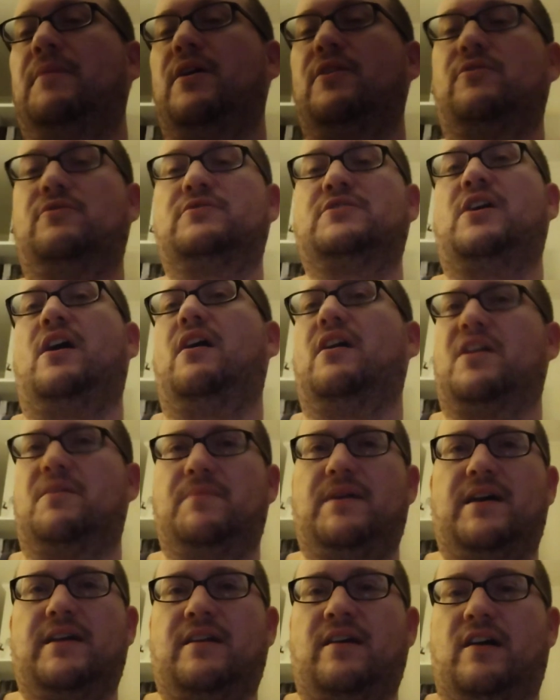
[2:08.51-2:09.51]
not going to talk
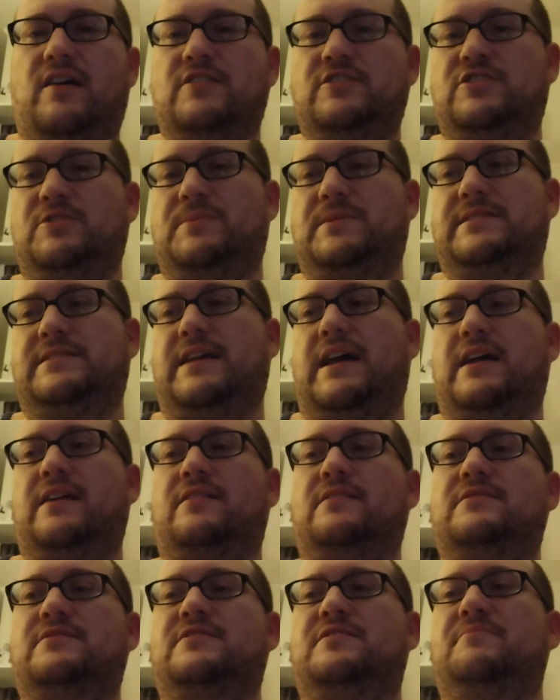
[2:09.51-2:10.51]
about costume design
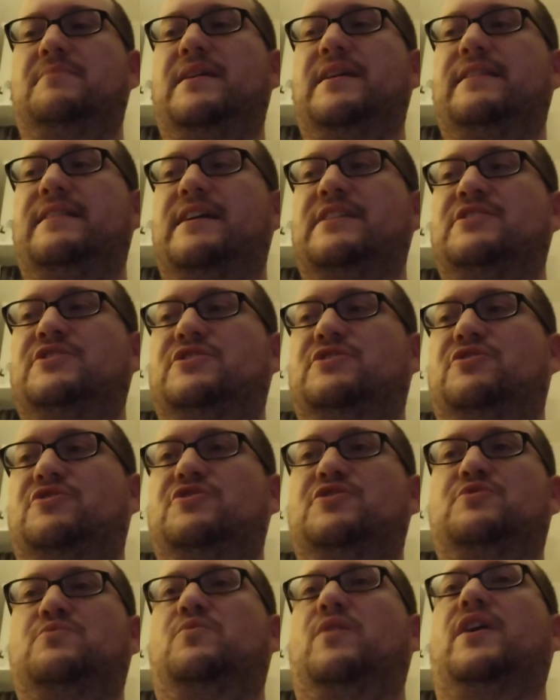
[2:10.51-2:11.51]
because to me they're
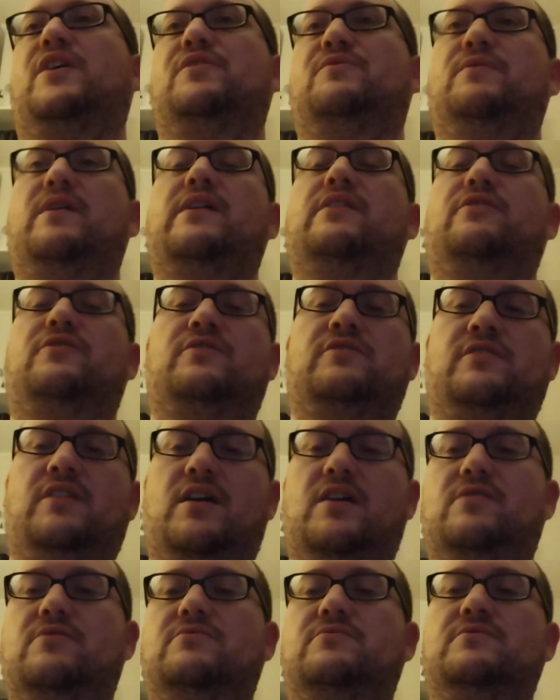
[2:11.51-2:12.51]
just wearing regular
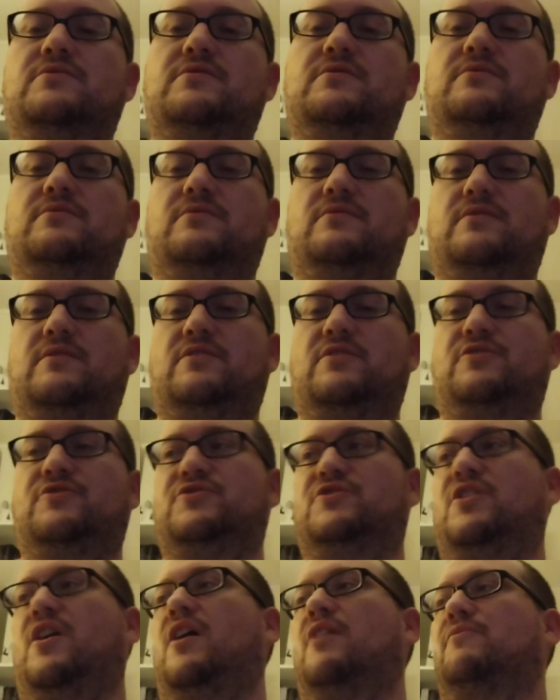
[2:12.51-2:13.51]
clothes.
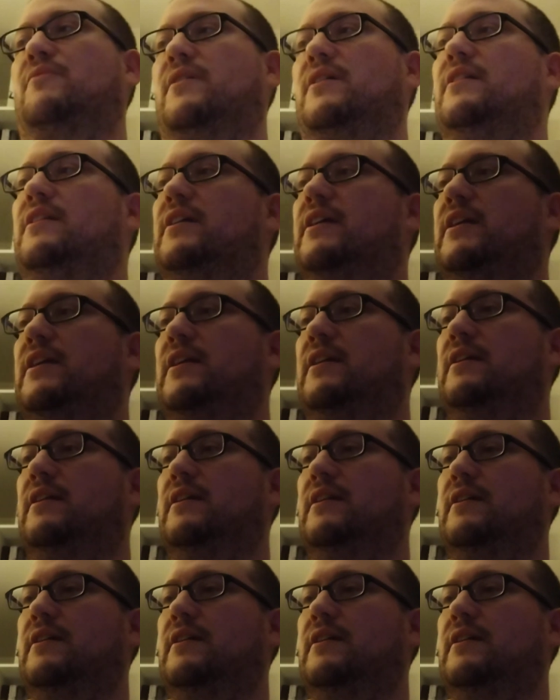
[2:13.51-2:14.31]
There's not really.